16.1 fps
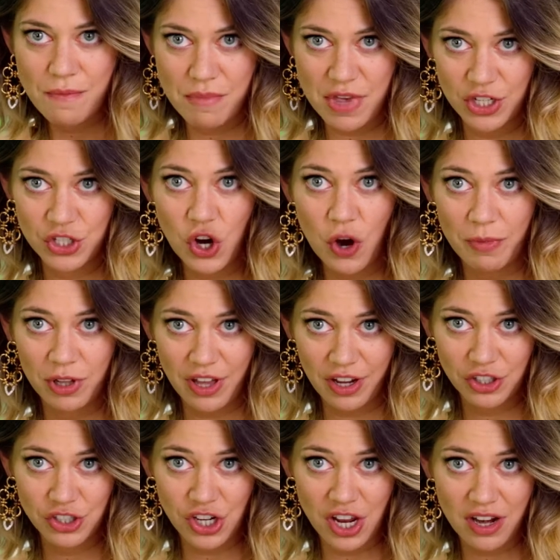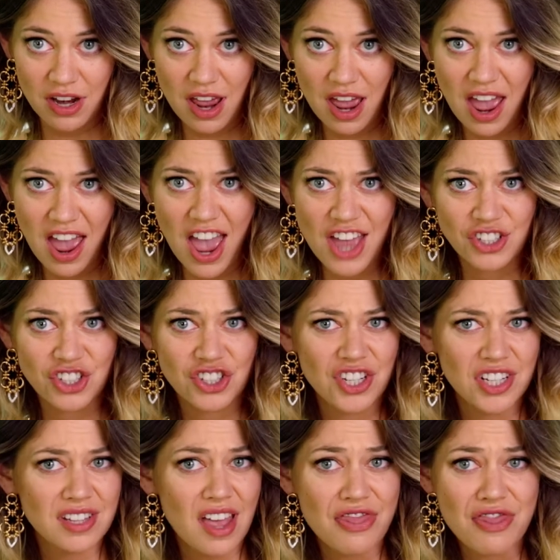midterm election, and
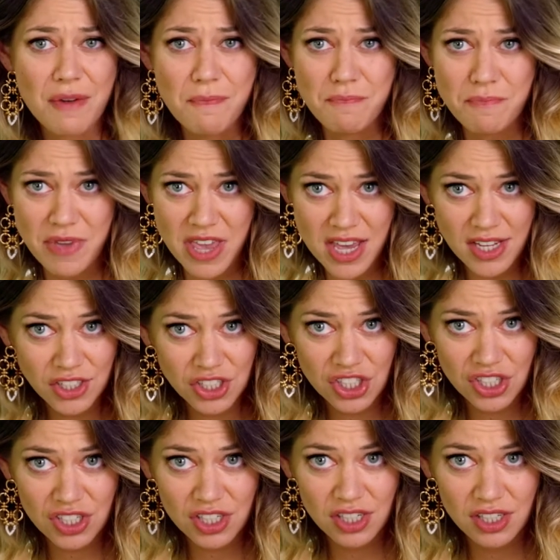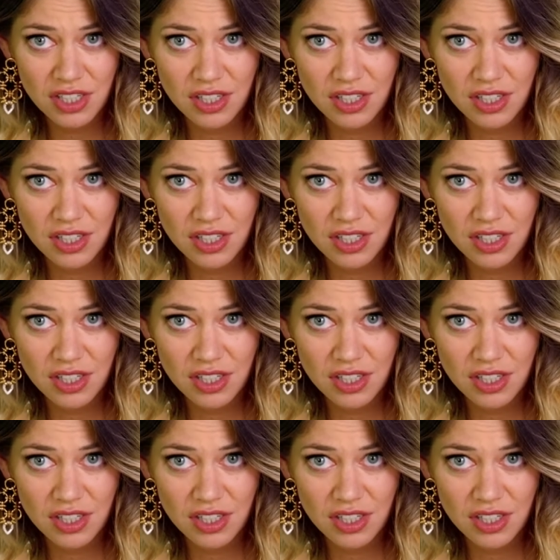she's at the beach.